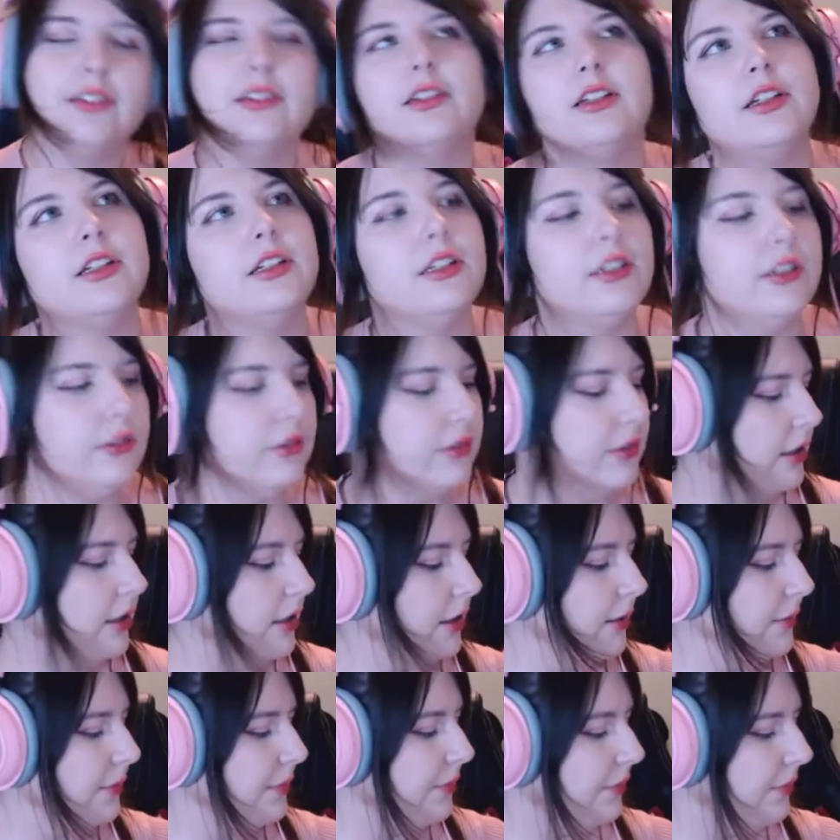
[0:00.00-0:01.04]
You know?
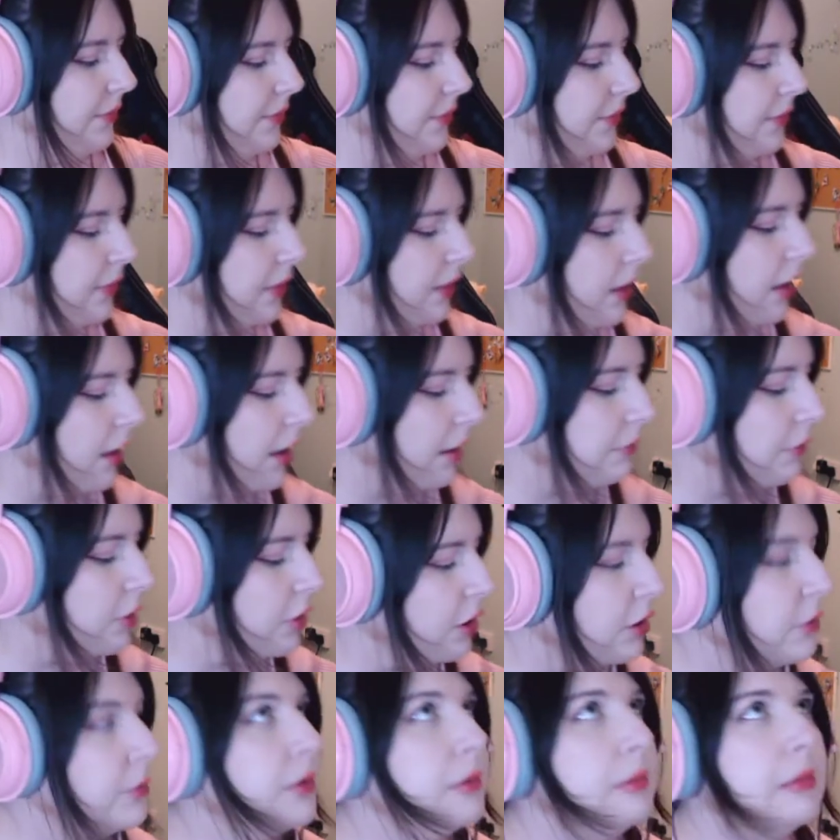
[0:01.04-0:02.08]
Um, I'm not
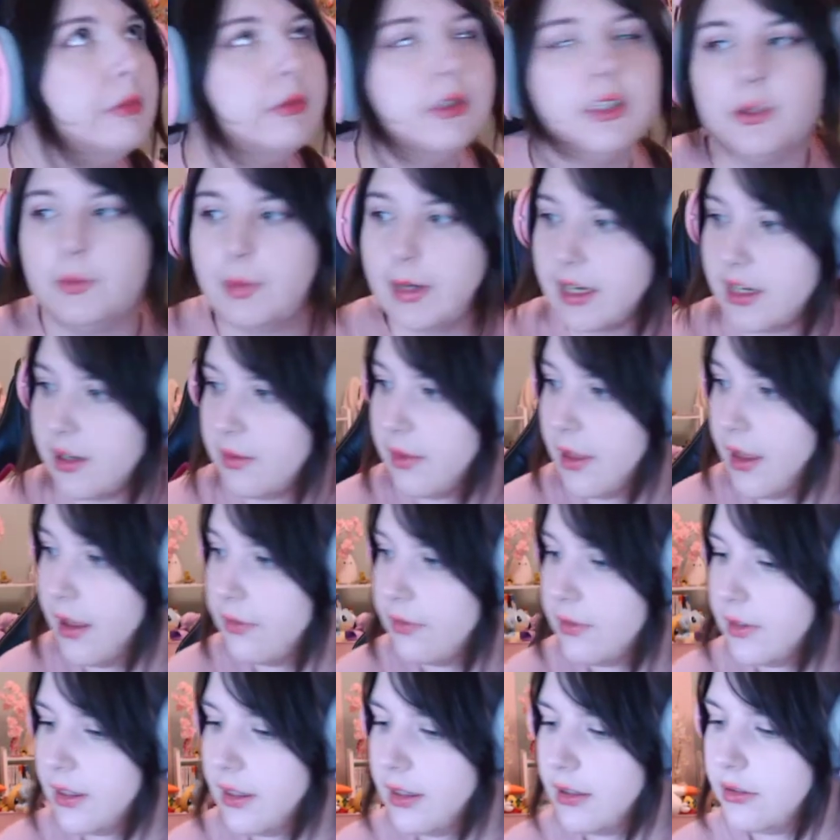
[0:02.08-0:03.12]
going to put Mimikyu back up there
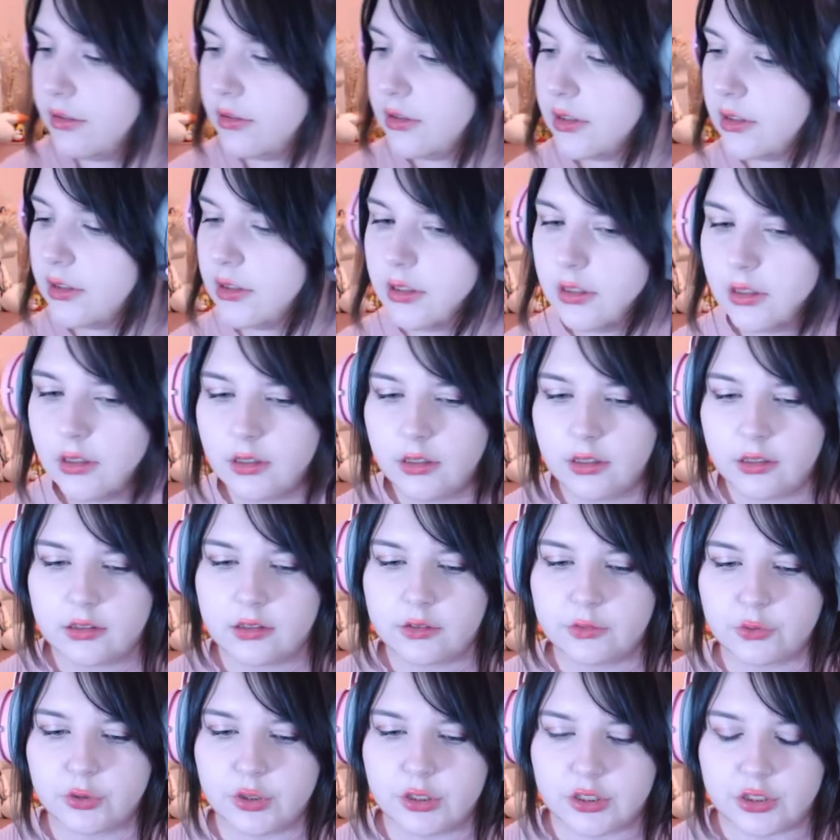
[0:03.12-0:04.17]
for now.
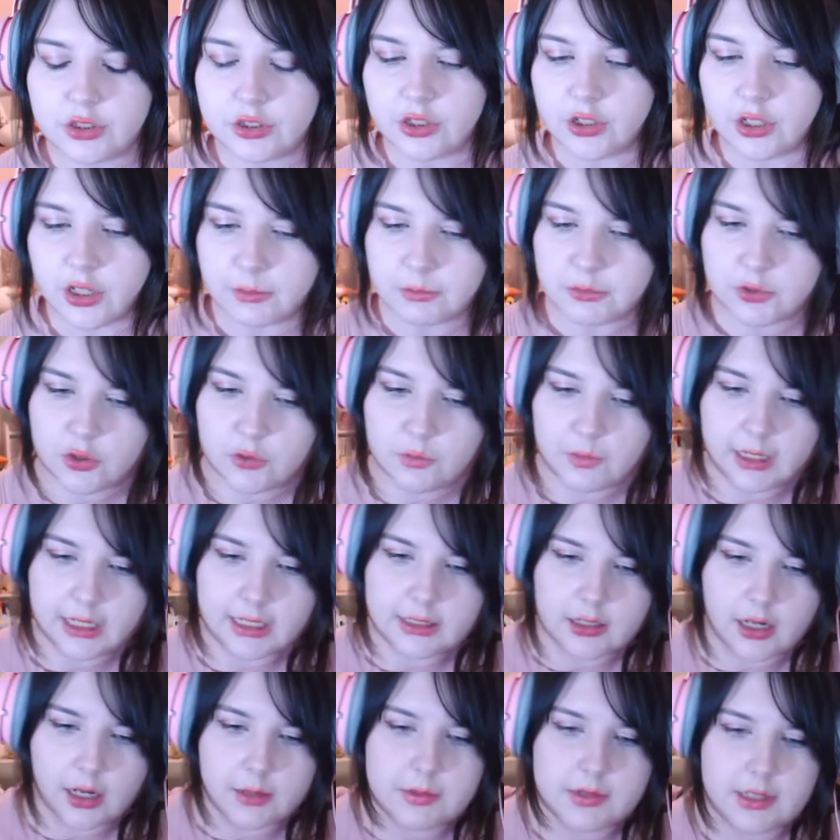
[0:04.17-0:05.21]
I've already stood up too many
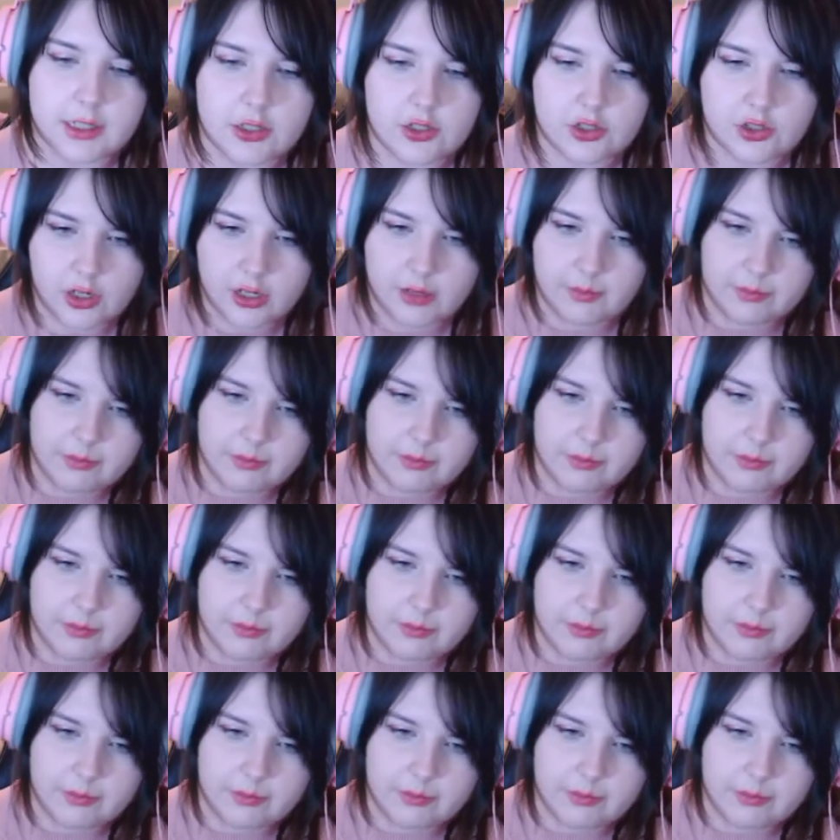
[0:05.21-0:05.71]
times this stream.